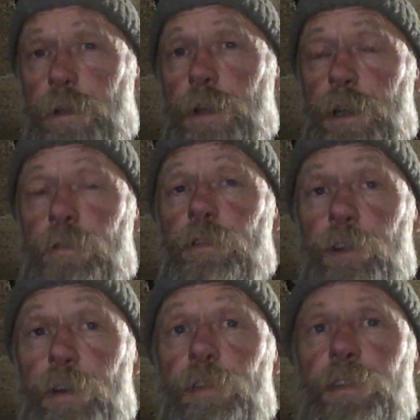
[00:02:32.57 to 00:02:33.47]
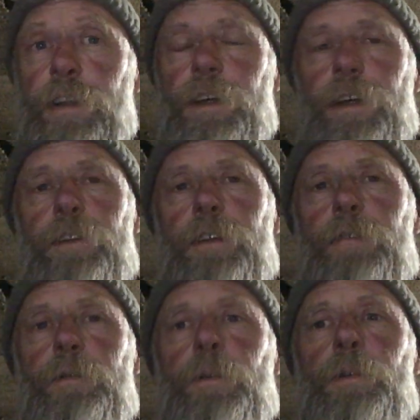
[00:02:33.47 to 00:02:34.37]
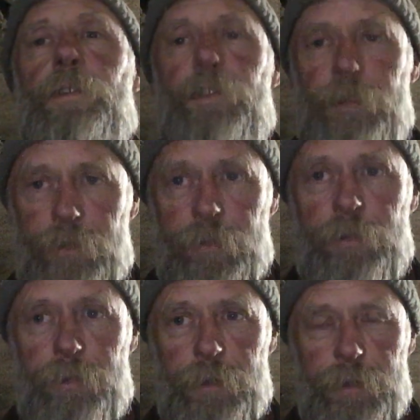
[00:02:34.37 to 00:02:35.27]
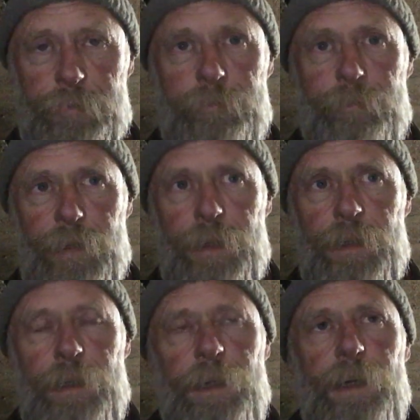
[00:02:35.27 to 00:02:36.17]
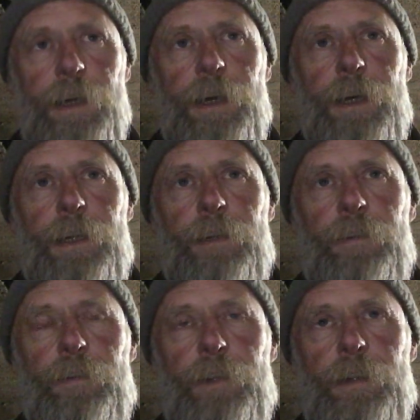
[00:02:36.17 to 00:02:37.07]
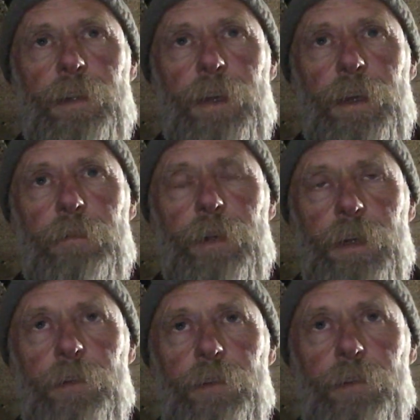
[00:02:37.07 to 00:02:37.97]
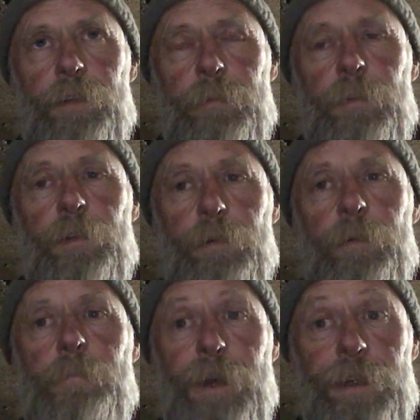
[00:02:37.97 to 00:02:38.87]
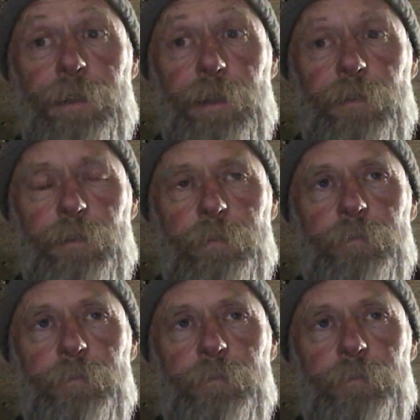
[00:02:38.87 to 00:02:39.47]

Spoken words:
introducing the idea of vortices to you and their relationship to magnets.